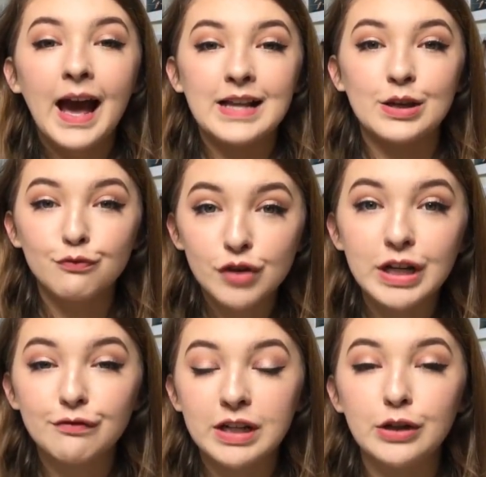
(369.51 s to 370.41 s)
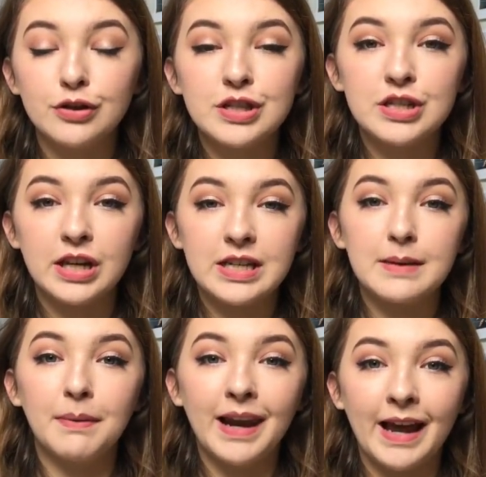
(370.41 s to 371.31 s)
has a really good
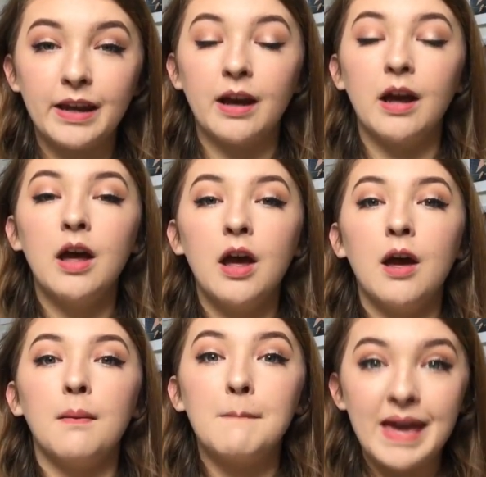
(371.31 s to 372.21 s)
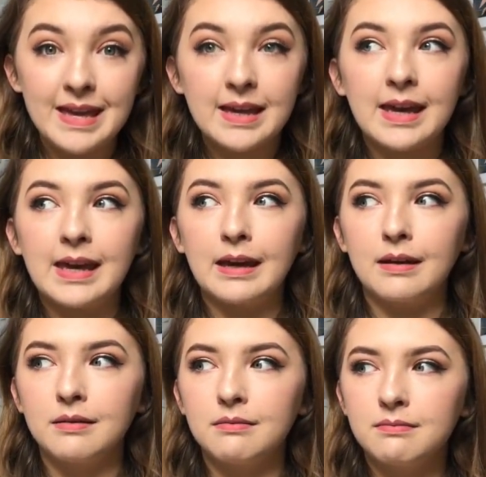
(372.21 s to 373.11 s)
study planner making